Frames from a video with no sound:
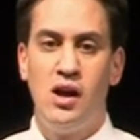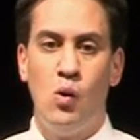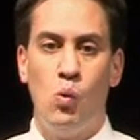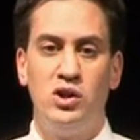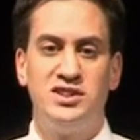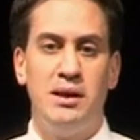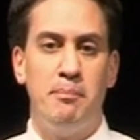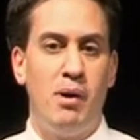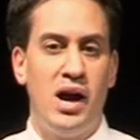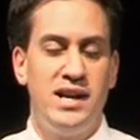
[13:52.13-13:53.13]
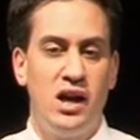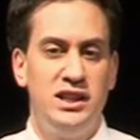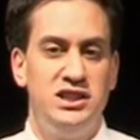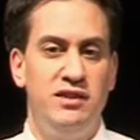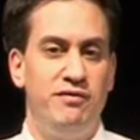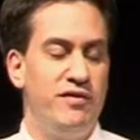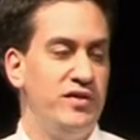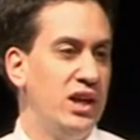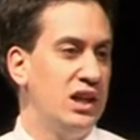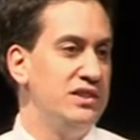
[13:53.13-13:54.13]
was that by
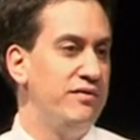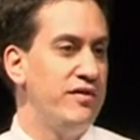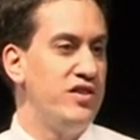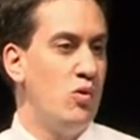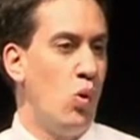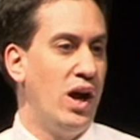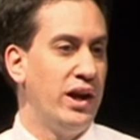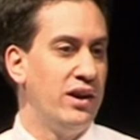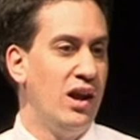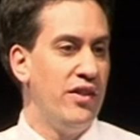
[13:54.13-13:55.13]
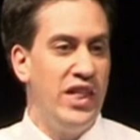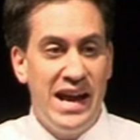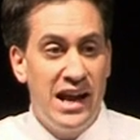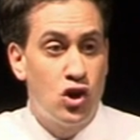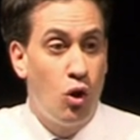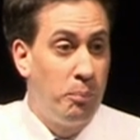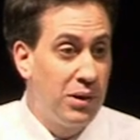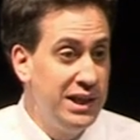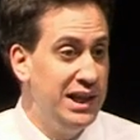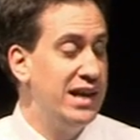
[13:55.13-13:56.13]
1950, 1951, they had
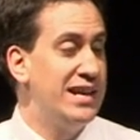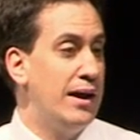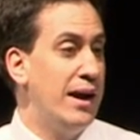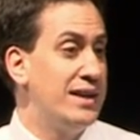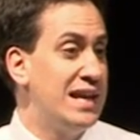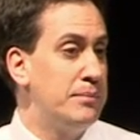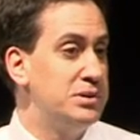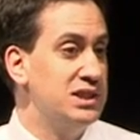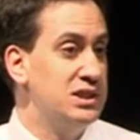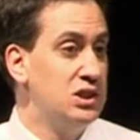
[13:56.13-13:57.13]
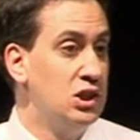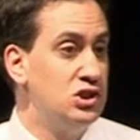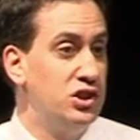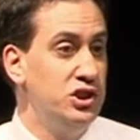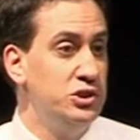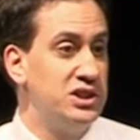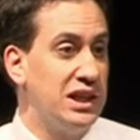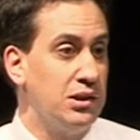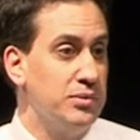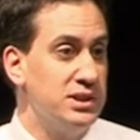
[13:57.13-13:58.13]
completely adapted to the new
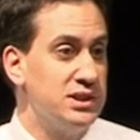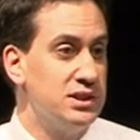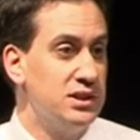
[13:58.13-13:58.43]
settlement.